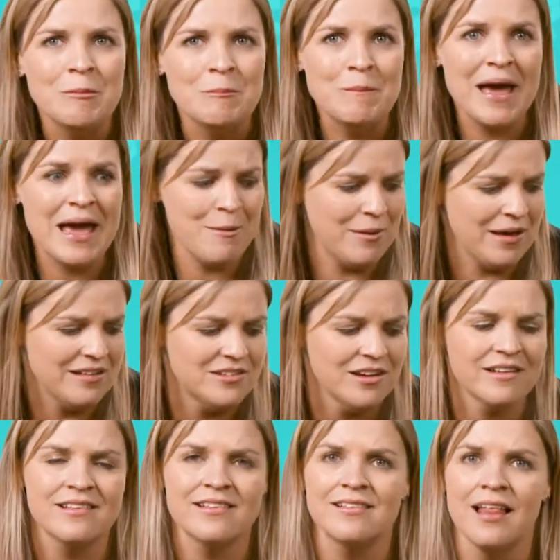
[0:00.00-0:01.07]
Maybe
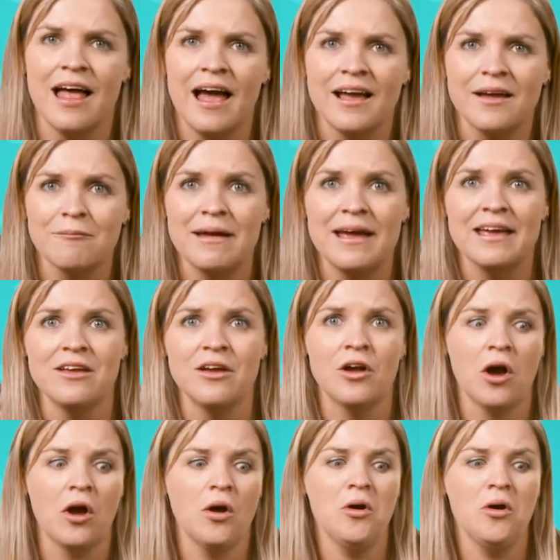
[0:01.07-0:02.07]
just like me, you go,